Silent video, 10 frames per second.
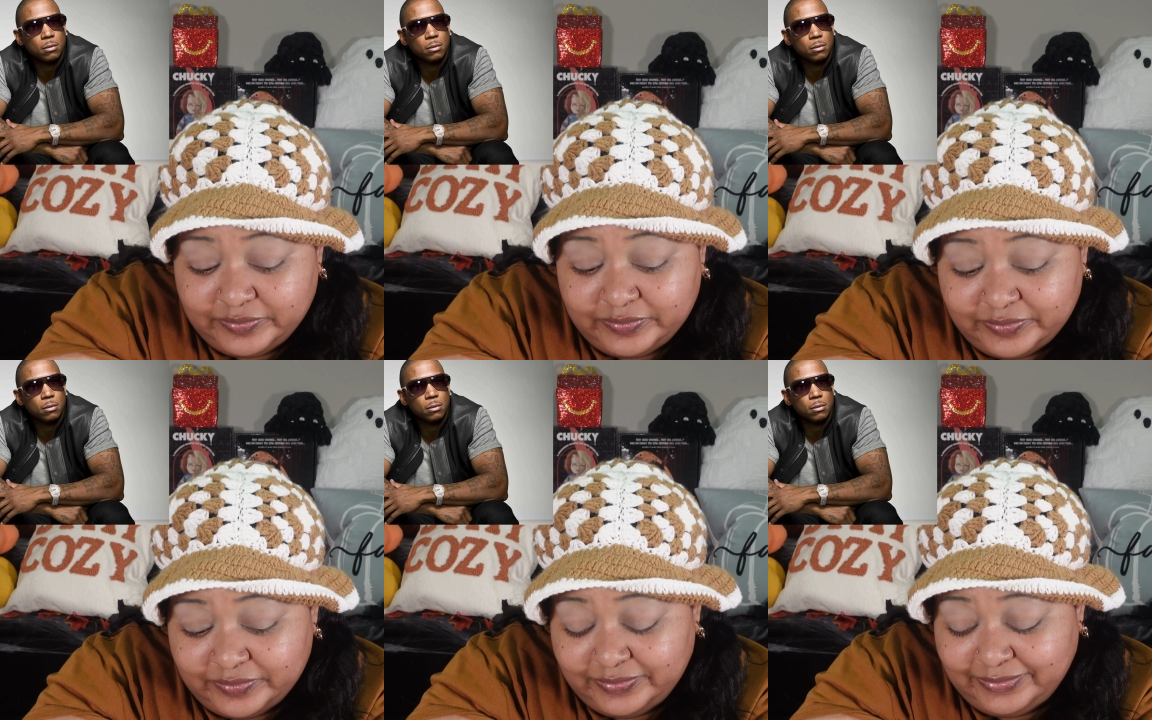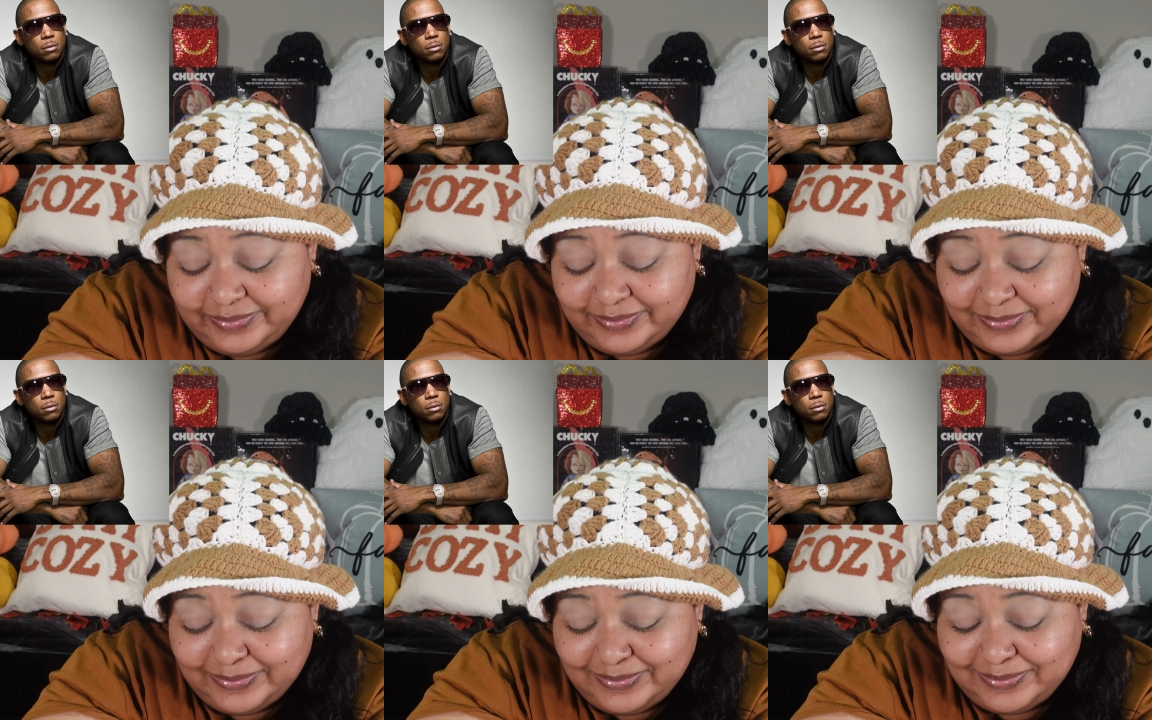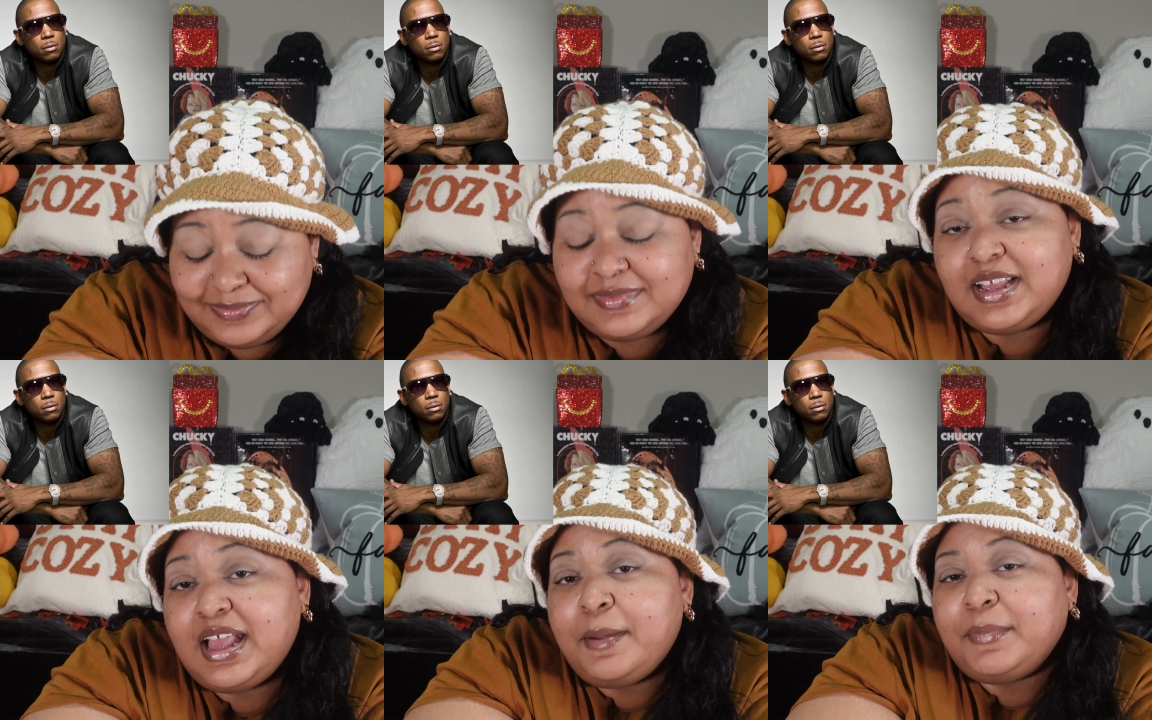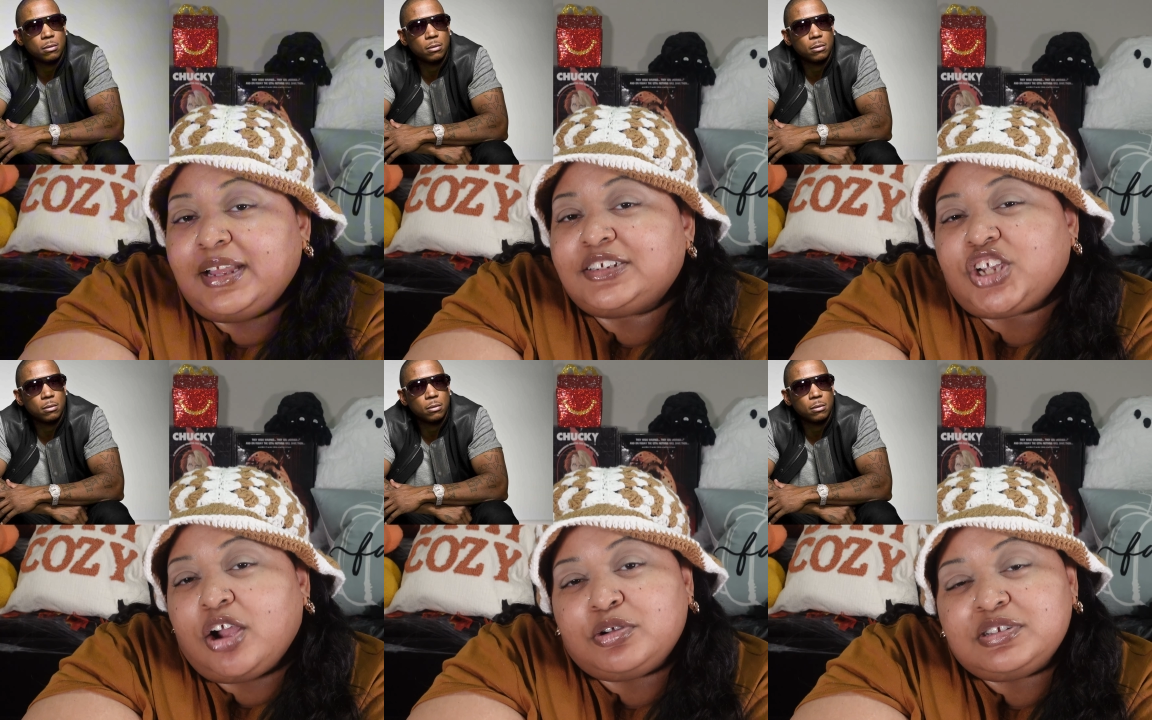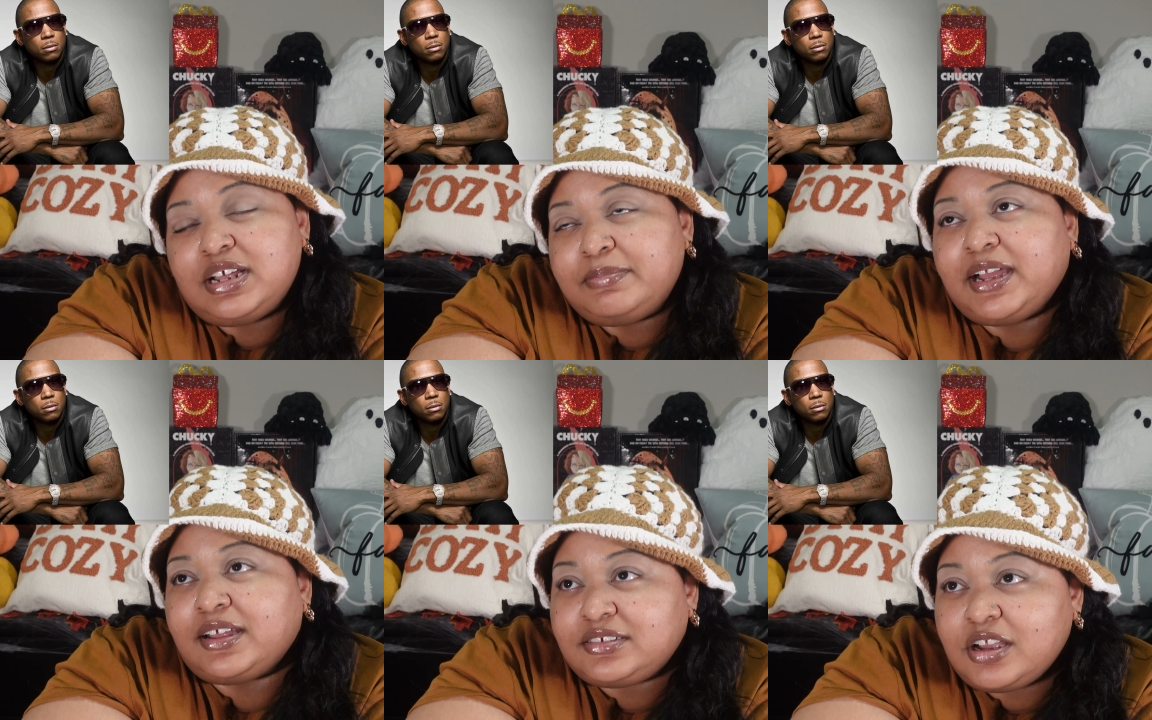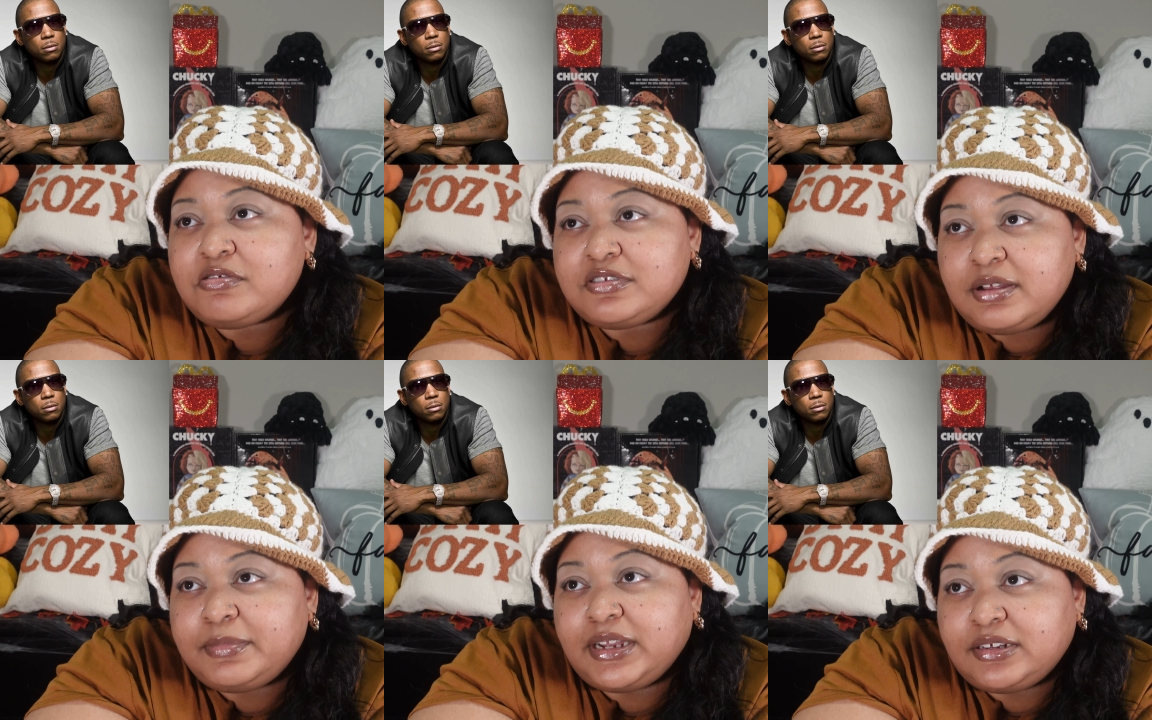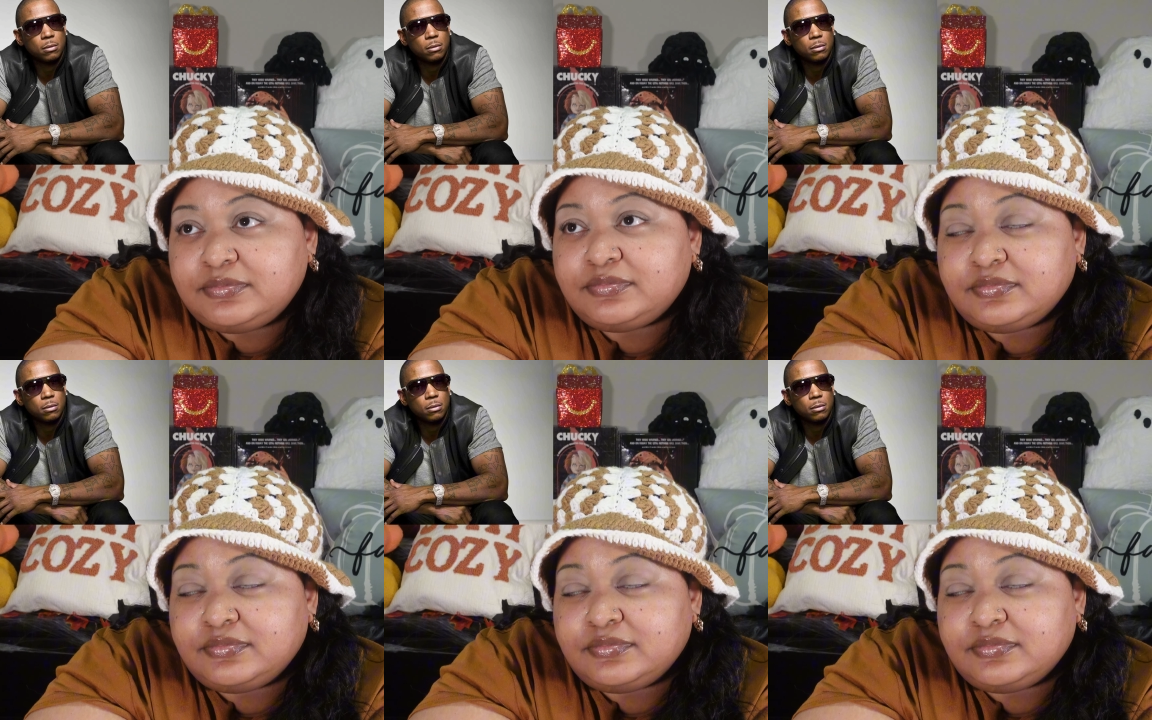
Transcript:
Speaker 1: Mm-hmm but yeah, Ja Rule's not bad. Ja Rule's not bad.